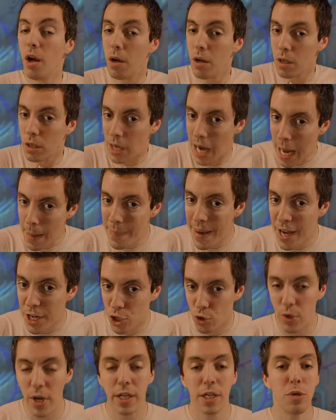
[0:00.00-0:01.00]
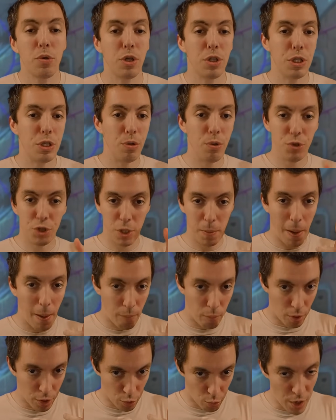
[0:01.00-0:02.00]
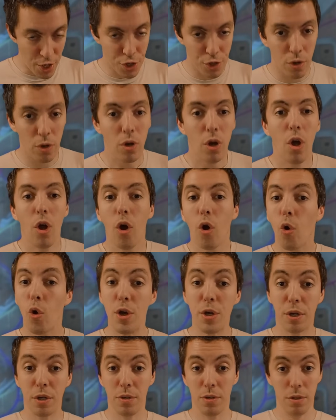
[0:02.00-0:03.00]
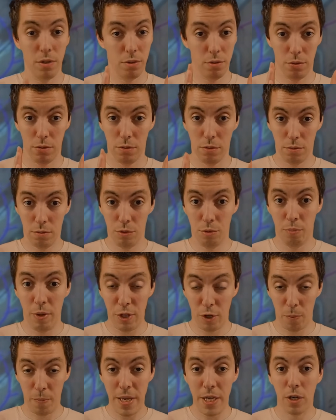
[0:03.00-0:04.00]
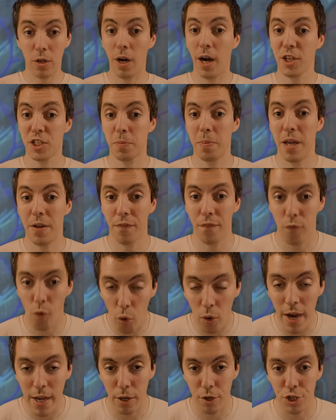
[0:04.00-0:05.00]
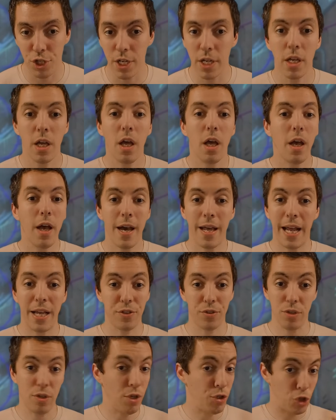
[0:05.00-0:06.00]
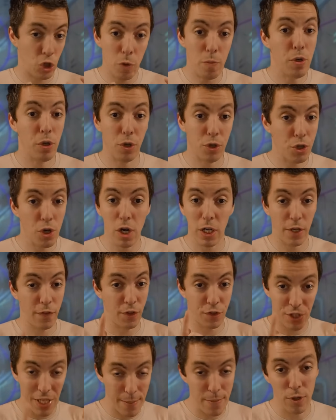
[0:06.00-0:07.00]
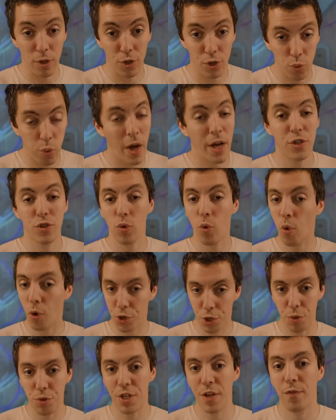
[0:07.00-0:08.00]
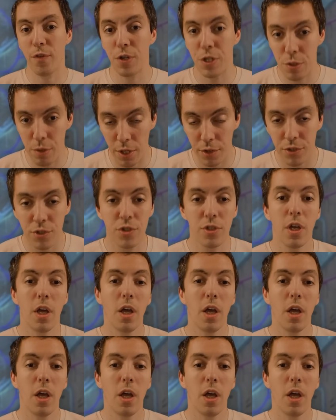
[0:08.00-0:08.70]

combat trick you can use to pump 1 creature, or you can put the repeat cost, pay 4 energy, and I assume you can target the same unit twice or 2 different units,